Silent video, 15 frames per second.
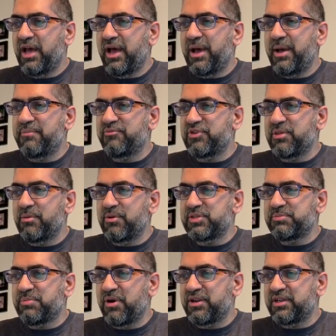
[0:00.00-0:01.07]
For the
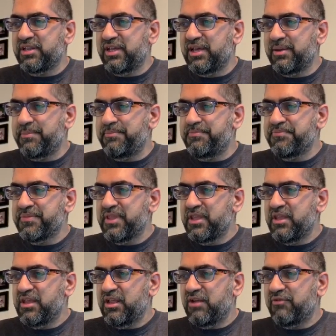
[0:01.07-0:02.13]
most part,
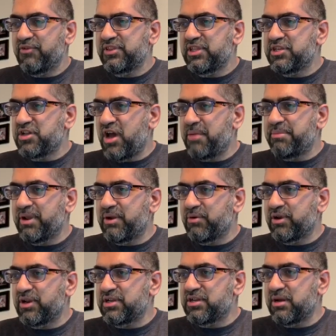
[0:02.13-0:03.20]
I forgot the topic
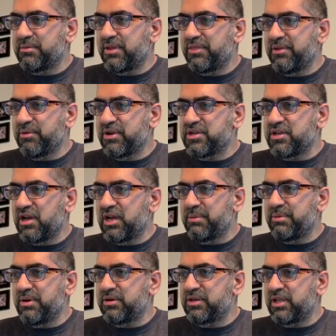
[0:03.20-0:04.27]
we're going to talk about. I think we're going to talk
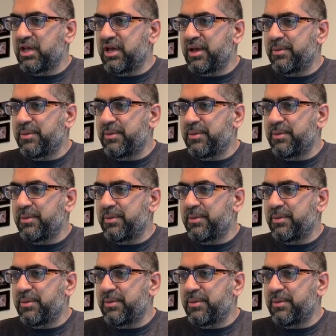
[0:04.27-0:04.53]
about